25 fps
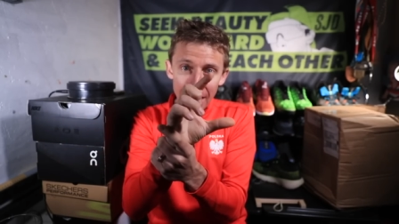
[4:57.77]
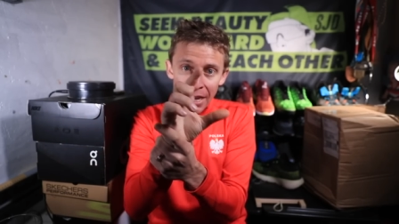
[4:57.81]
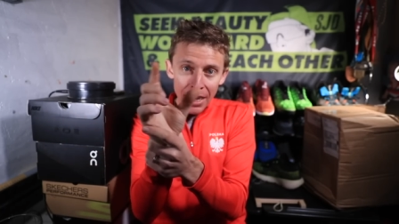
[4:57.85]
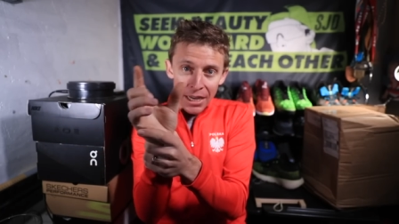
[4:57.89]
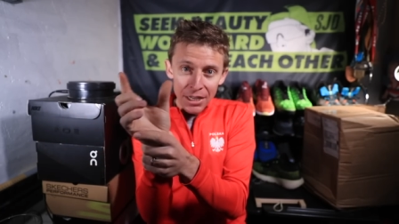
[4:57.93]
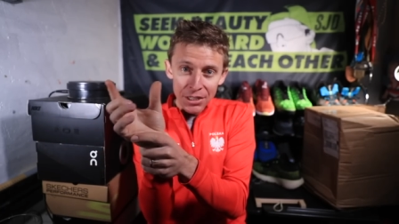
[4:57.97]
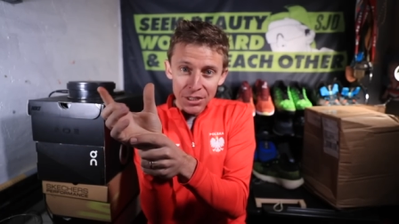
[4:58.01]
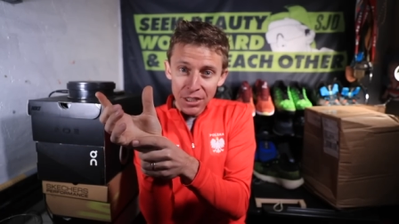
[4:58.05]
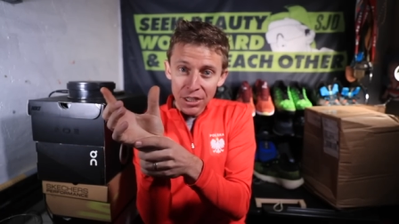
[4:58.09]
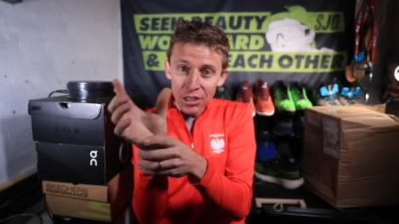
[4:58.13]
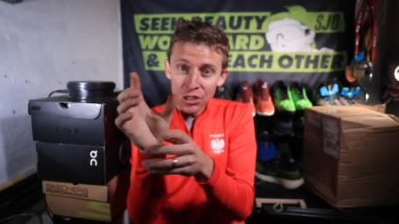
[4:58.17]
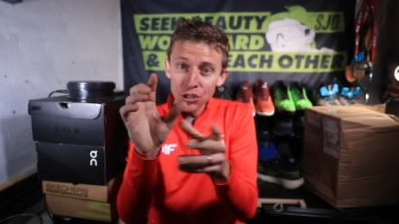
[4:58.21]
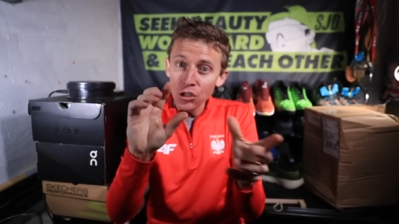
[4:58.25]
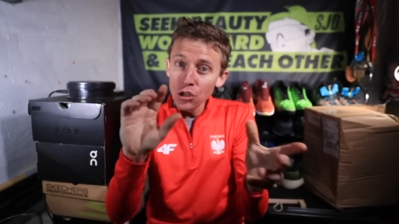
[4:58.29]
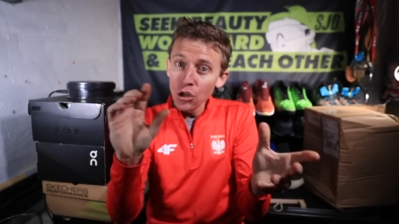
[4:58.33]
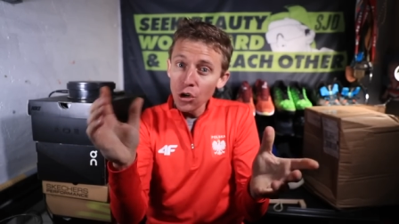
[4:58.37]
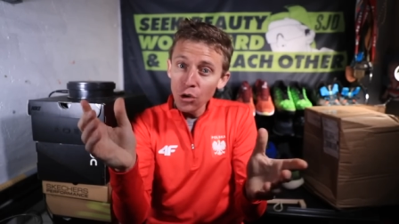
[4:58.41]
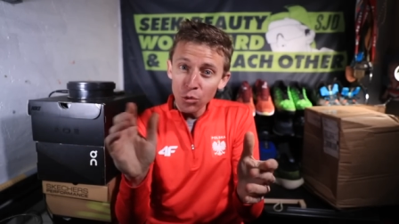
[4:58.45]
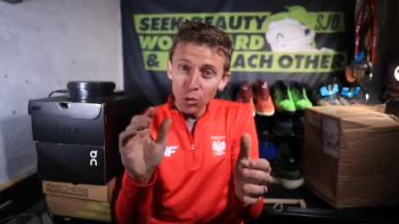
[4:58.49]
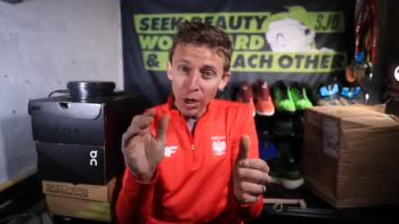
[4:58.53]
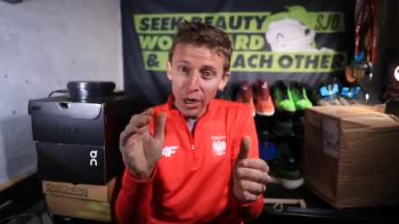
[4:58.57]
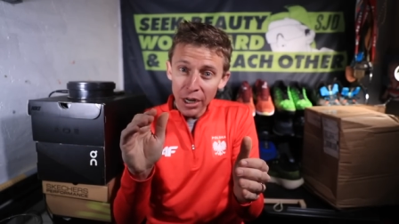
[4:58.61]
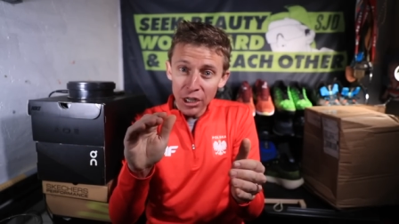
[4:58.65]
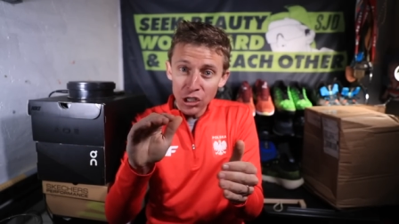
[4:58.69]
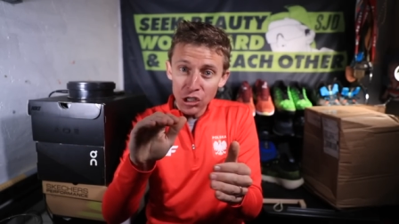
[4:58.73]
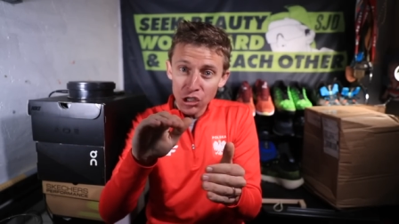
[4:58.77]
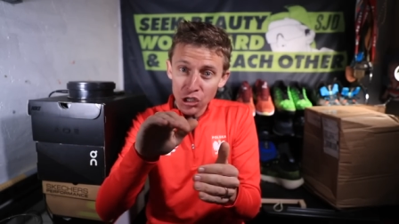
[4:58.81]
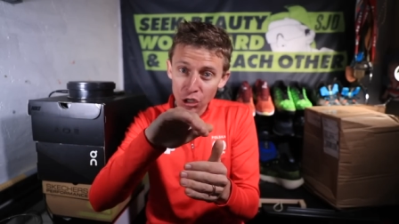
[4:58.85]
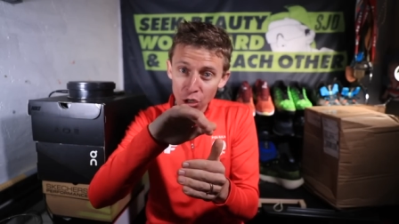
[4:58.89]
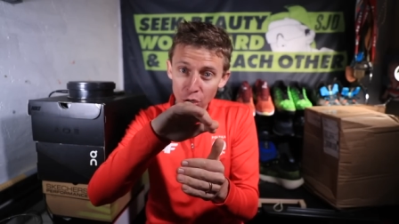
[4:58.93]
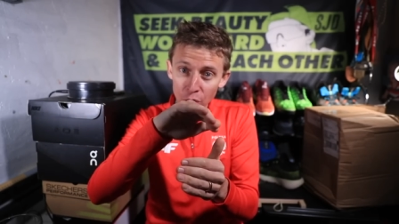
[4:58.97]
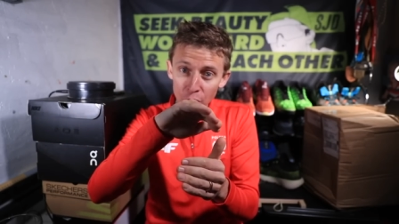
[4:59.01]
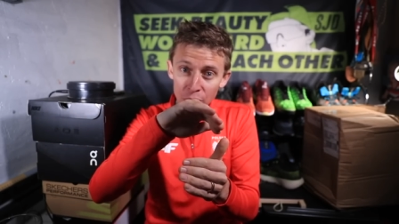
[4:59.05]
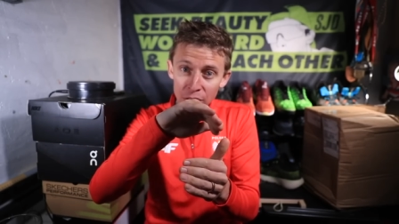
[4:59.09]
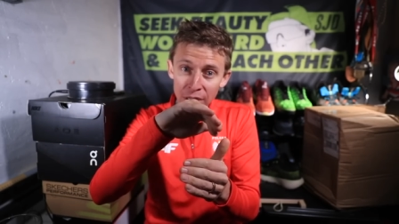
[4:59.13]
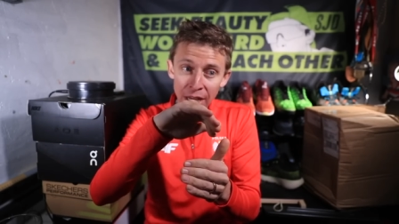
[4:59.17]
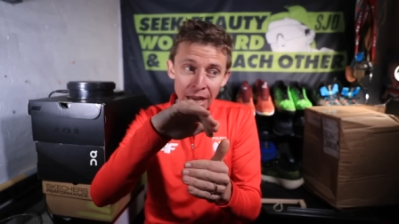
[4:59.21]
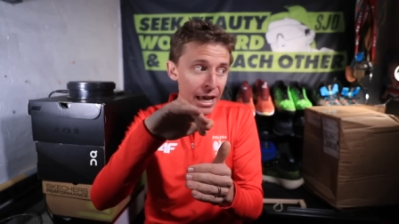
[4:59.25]
it's these new running
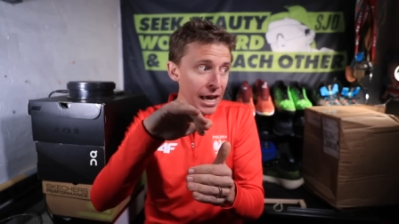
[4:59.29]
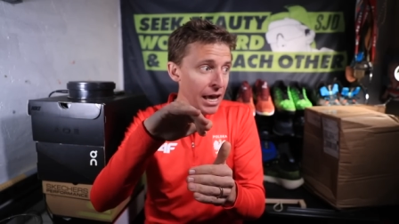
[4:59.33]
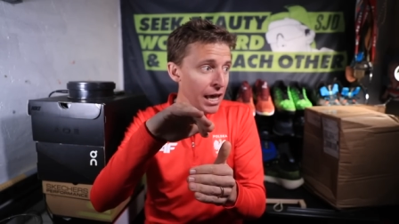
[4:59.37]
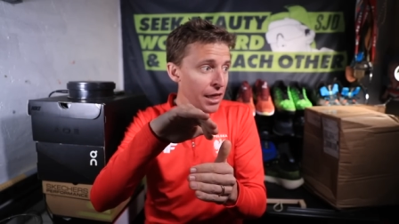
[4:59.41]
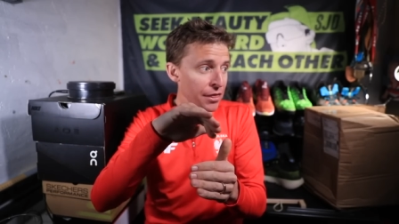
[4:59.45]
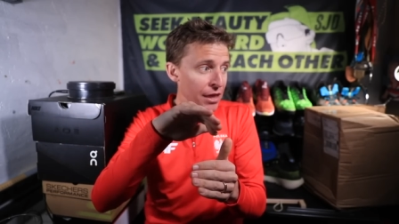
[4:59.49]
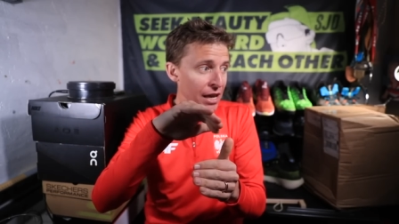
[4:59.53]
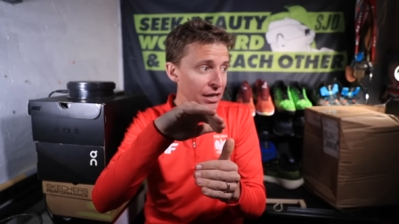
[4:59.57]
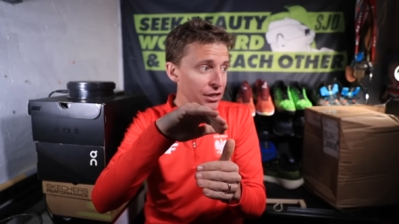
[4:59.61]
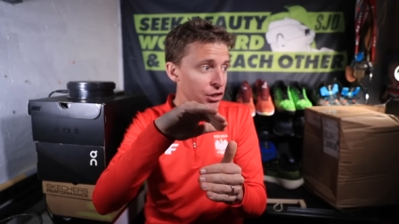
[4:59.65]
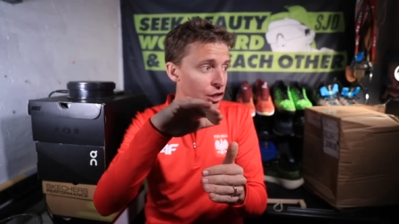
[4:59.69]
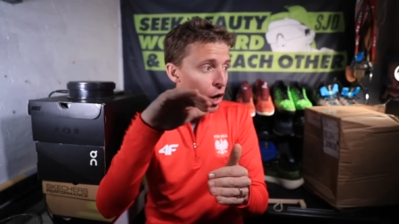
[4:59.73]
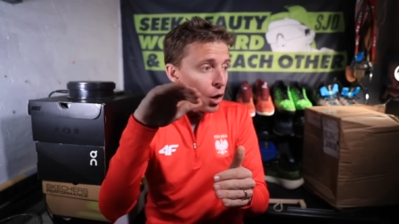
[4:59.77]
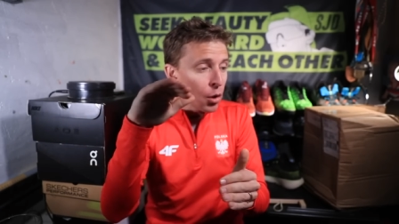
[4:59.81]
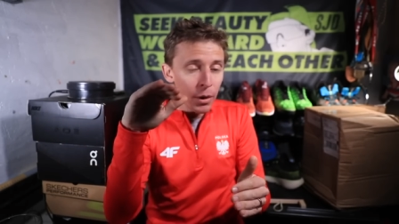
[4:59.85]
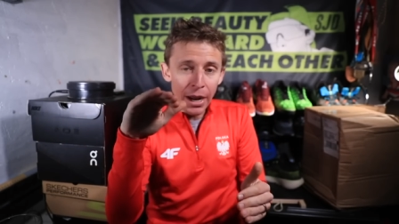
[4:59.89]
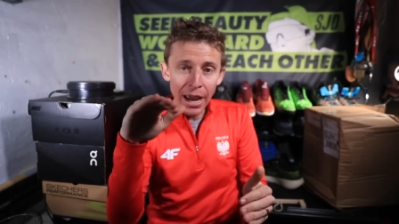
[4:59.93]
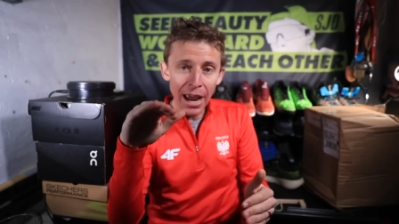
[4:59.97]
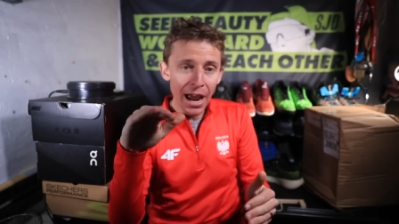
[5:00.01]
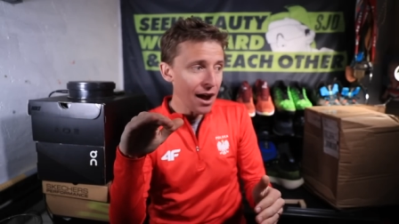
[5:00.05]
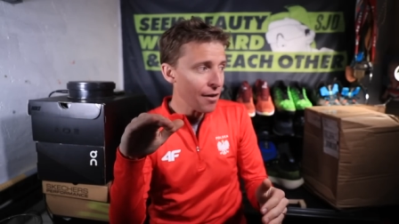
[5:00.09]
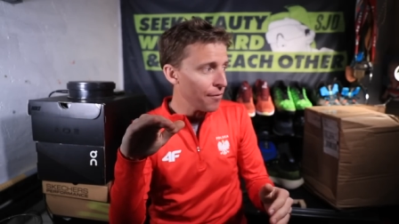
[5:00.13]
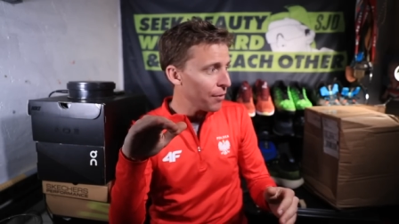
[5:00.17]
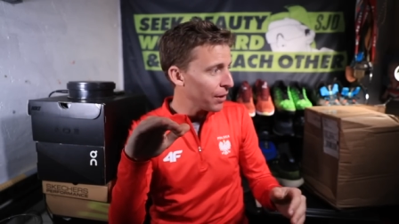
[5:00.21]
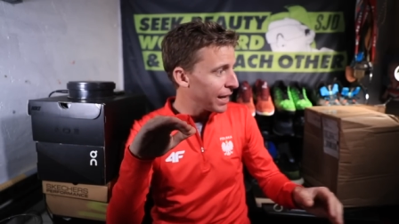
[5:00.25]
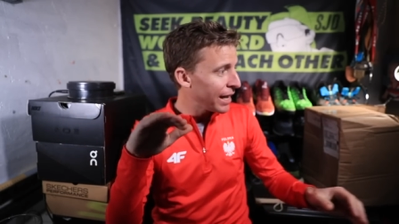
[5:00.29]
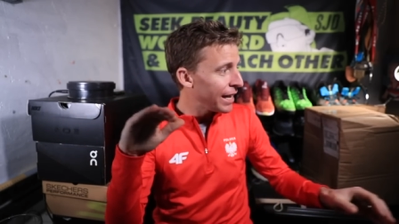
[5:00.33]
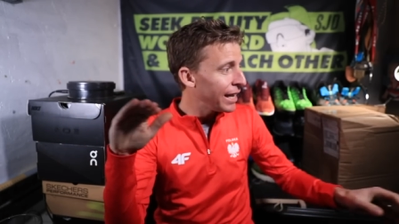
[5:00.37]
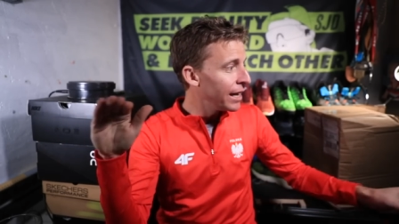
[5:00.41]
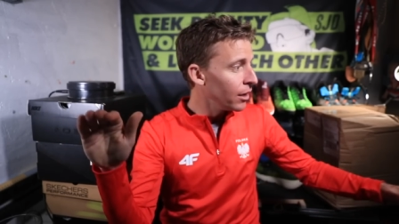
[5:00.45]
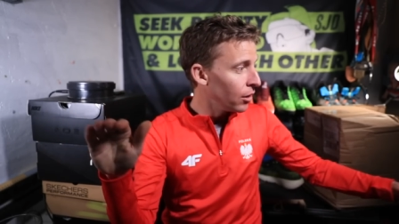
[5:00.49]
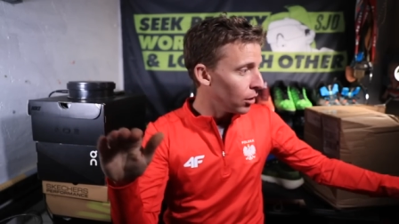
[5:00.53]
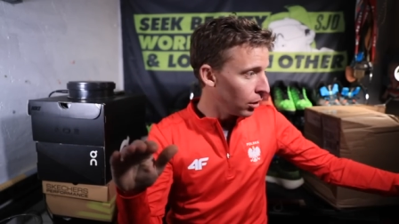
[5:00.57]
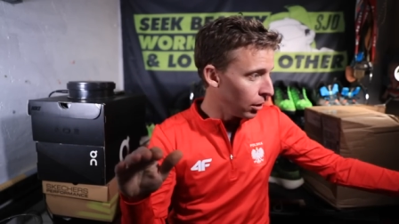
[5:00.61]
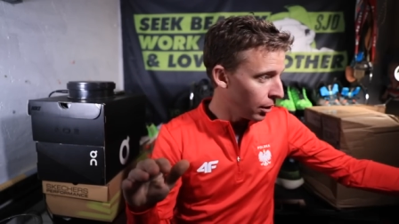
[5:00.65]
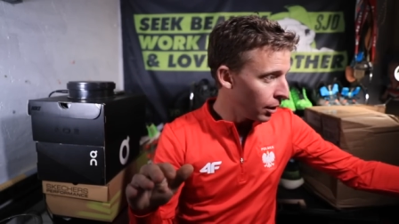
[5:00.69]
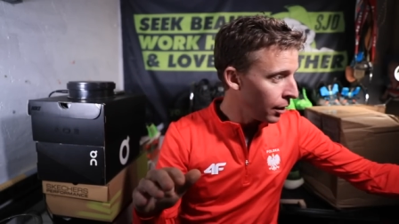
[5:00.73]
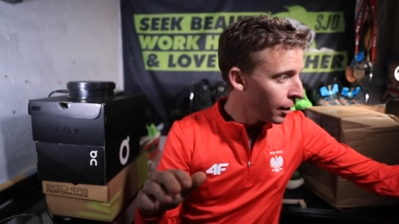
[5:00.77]
shoes that don't have a
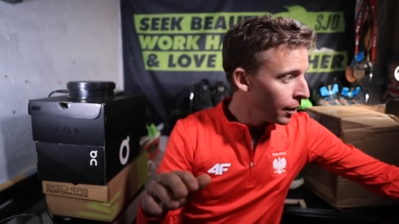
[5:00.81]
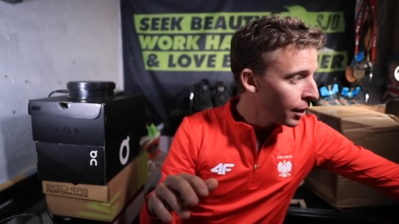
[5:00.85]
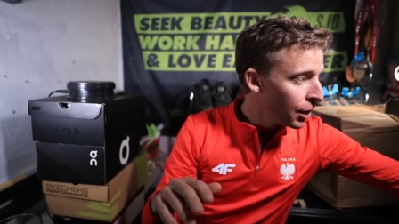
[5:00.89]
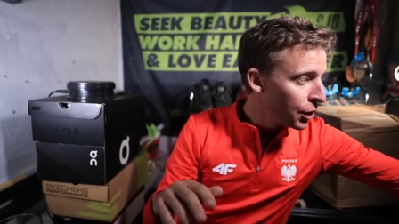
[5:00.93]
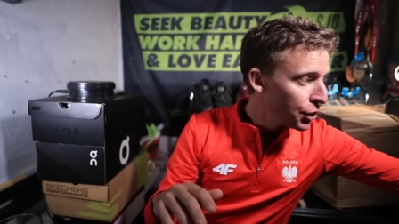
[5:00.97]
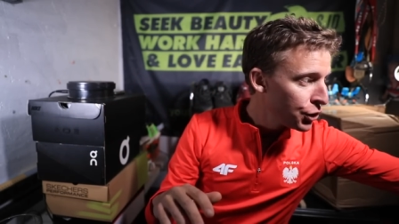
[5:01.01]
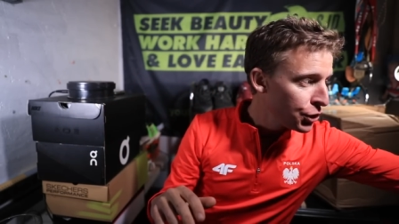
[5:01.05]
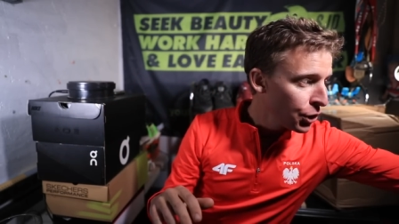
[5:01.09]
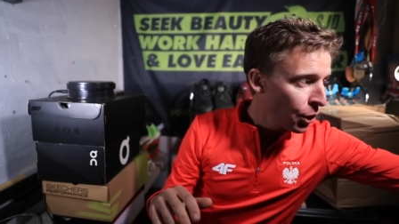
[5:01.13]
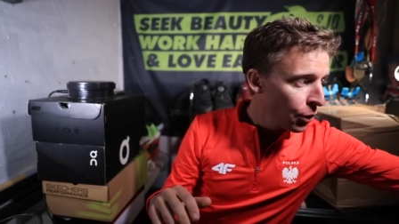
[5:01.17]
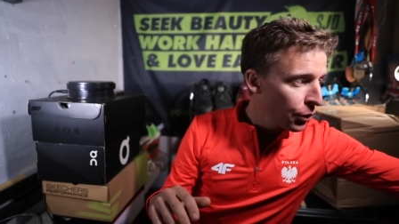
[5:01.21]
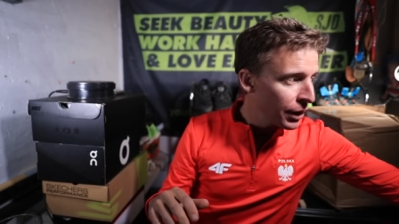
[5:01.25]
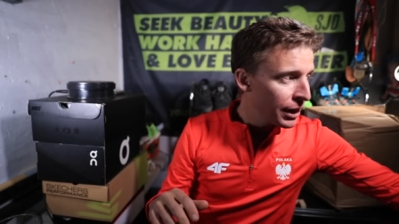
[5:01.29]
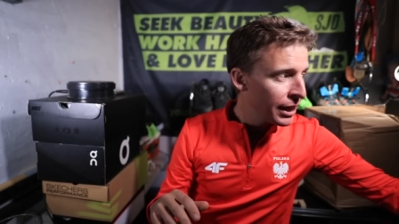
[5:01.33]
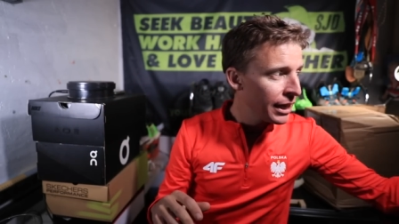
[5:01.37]
heel. So the